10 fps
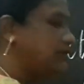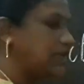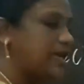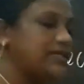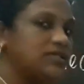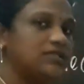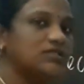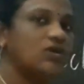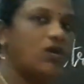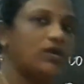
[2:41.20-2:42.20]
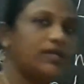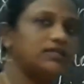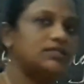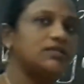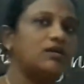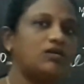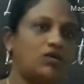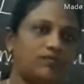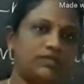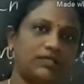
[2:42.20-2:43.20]
the light is called as
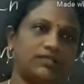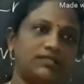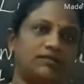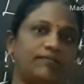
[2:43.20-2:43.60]
optics.